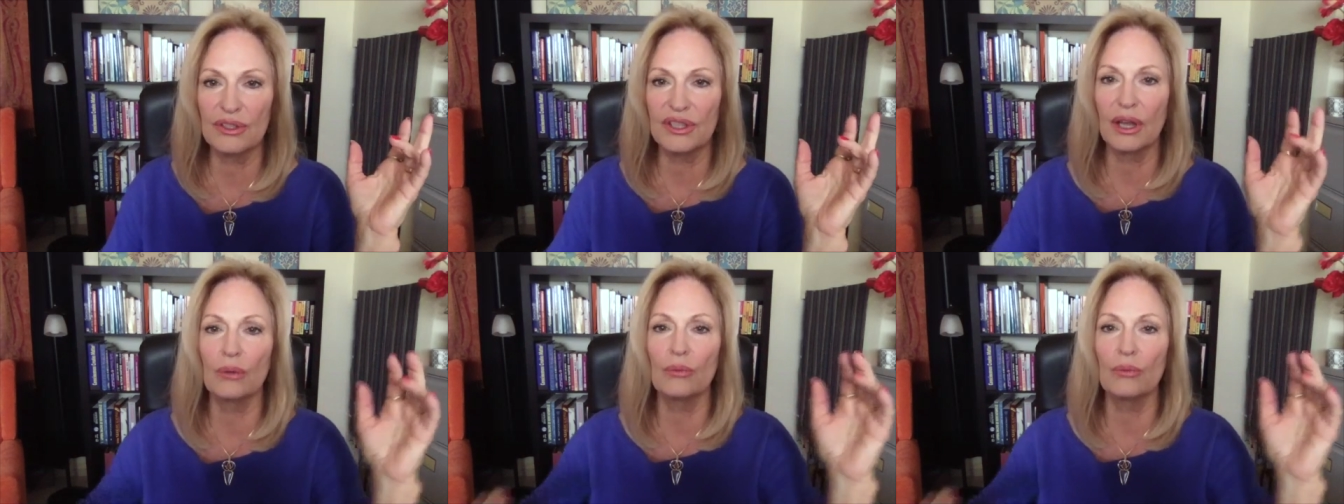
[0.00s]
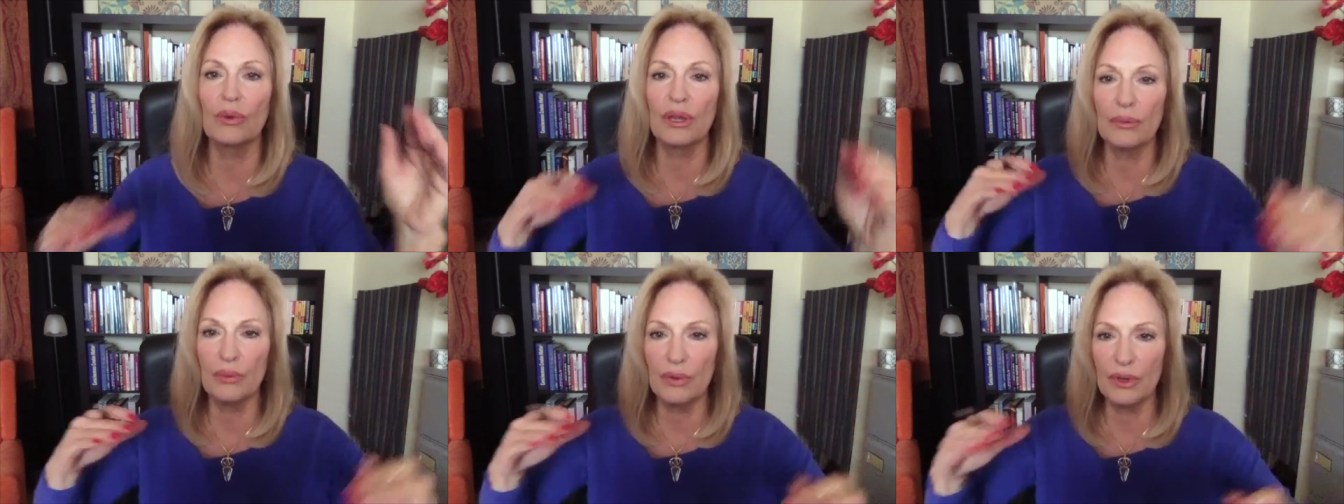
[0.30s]
that
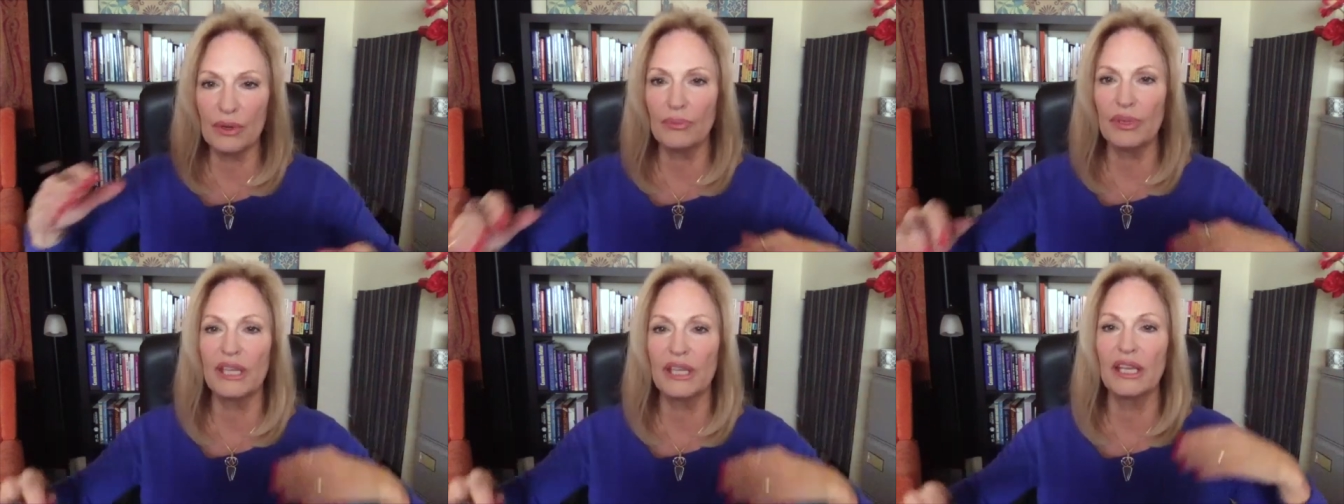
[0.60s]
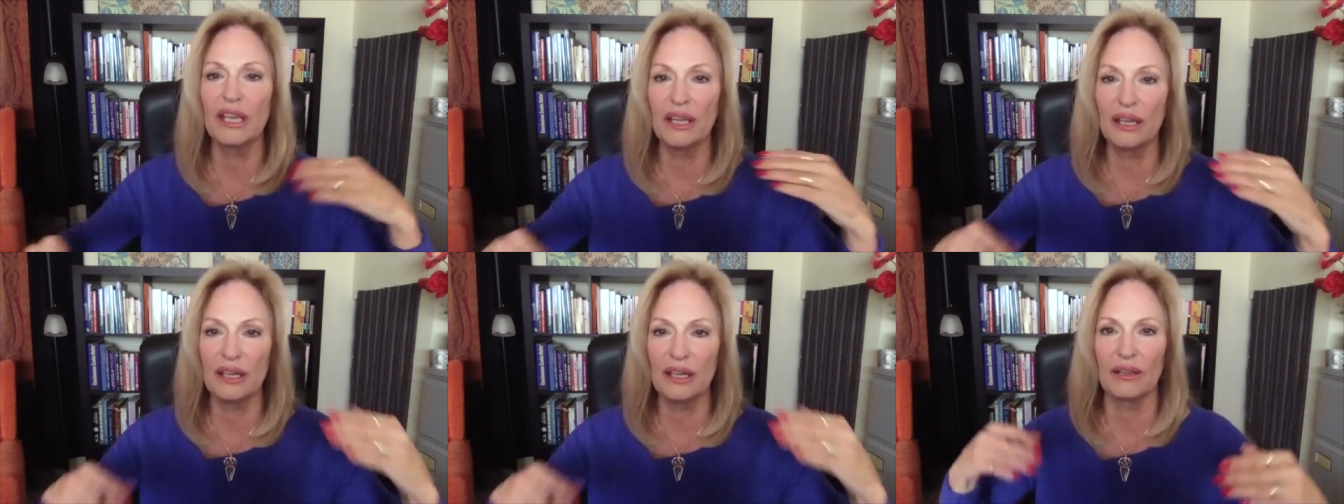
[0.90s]
we would
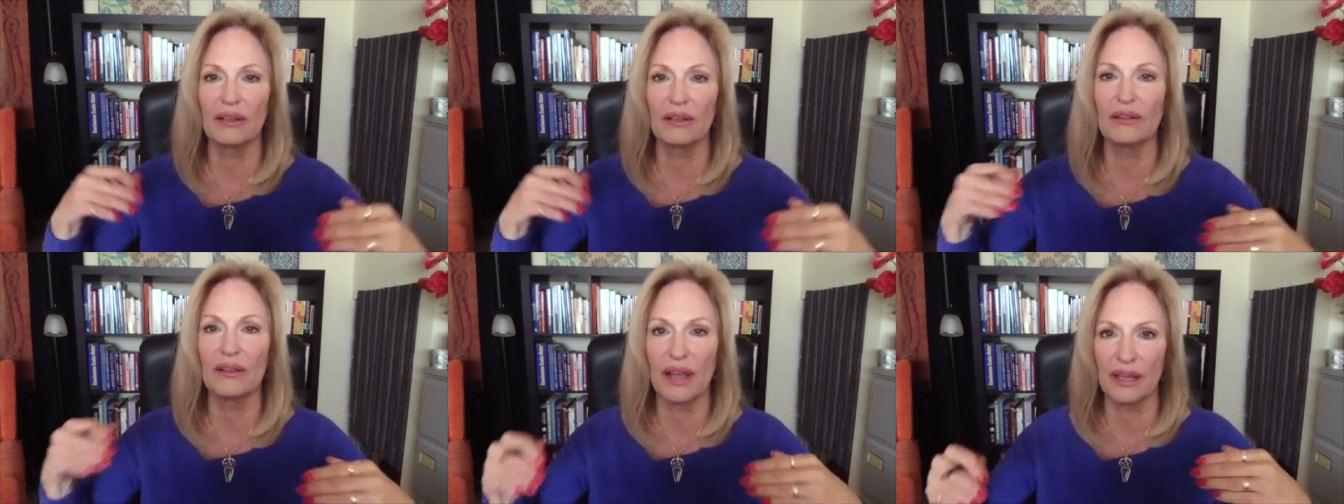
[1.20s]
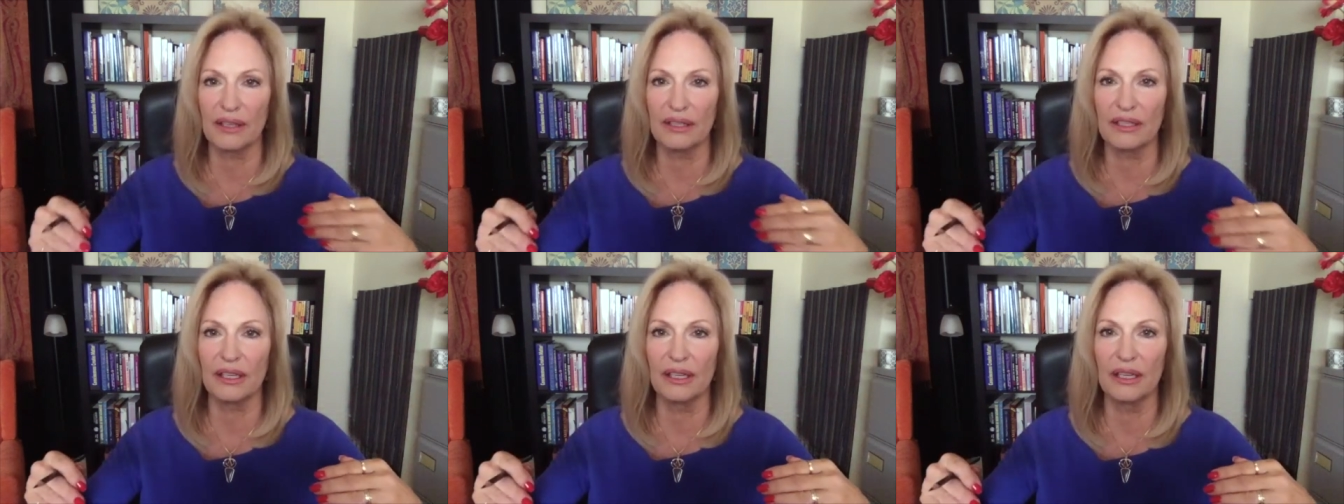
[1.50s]
begin
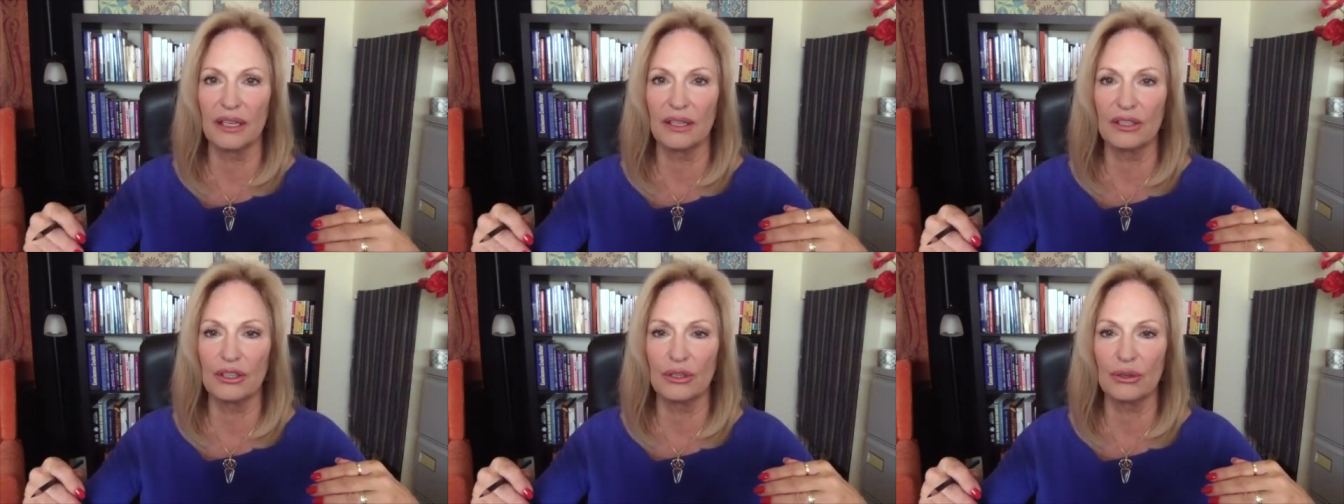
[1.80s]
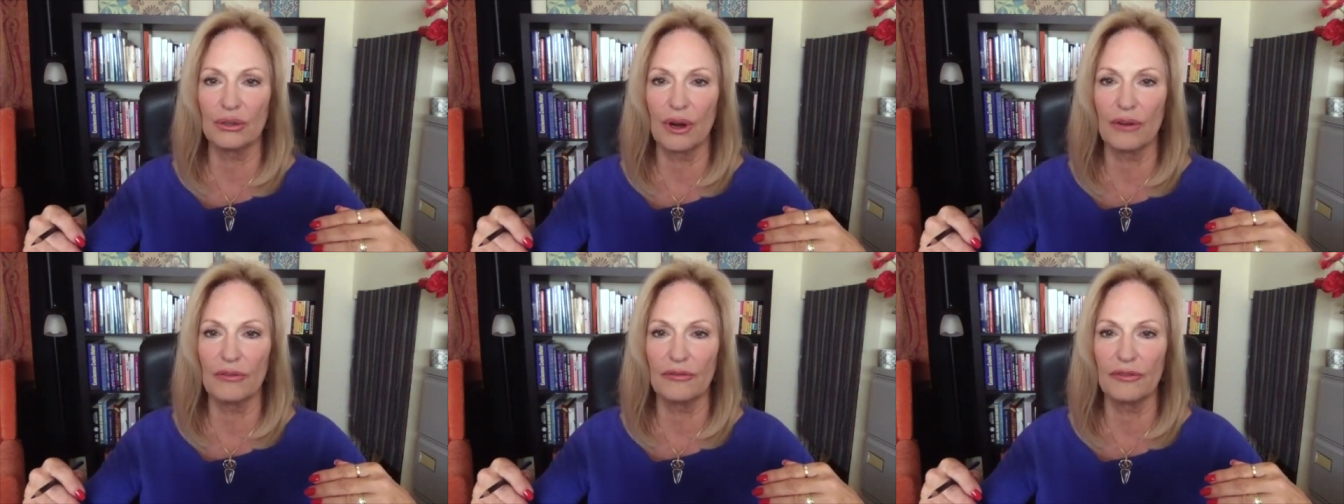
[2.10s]
electing into
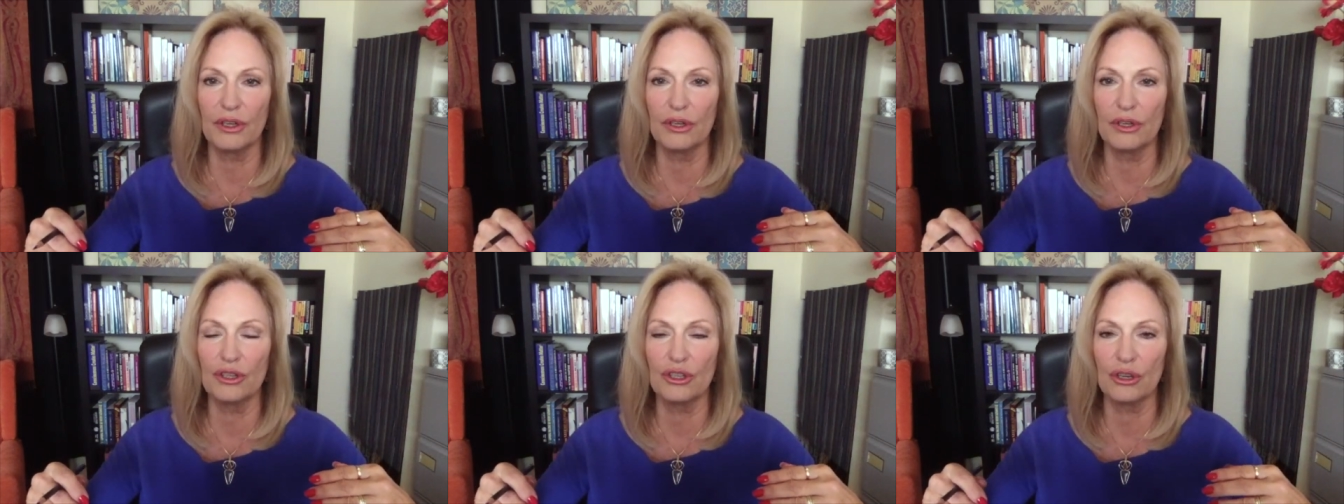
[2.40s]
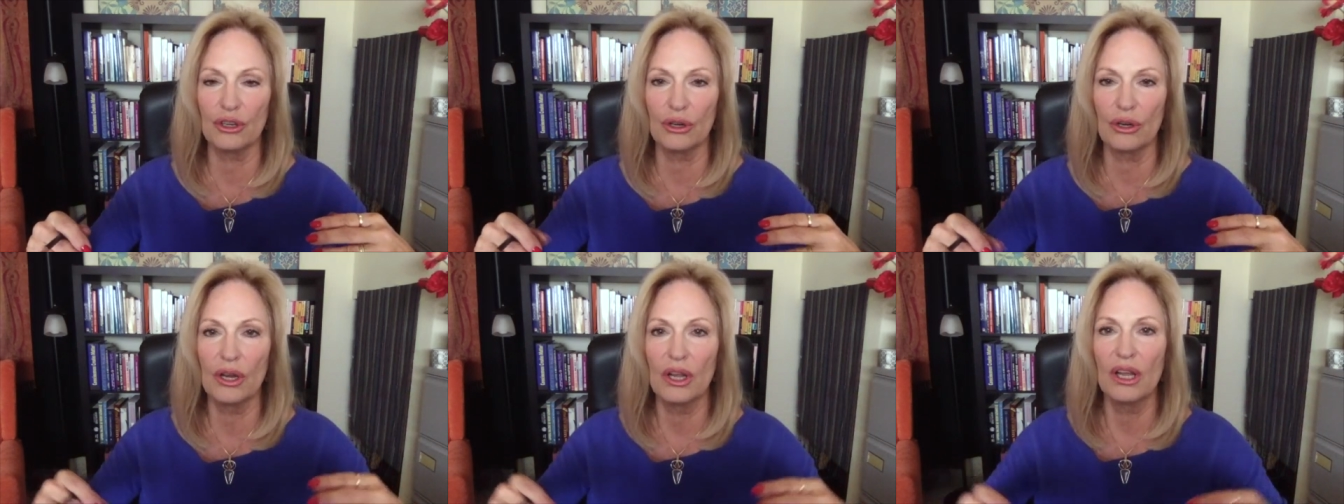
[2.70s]
our
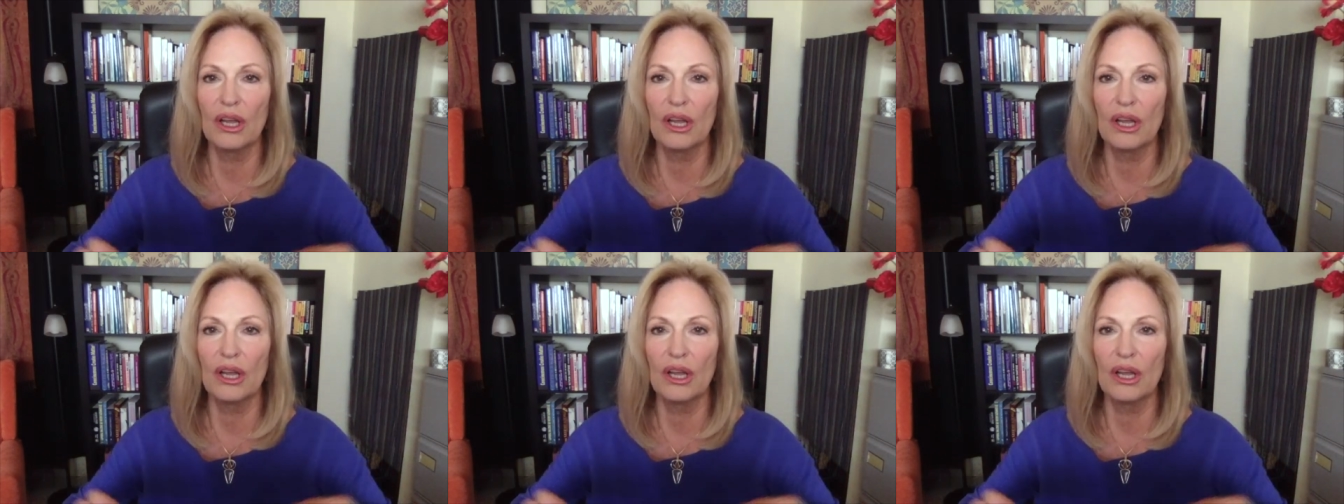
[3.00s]
future,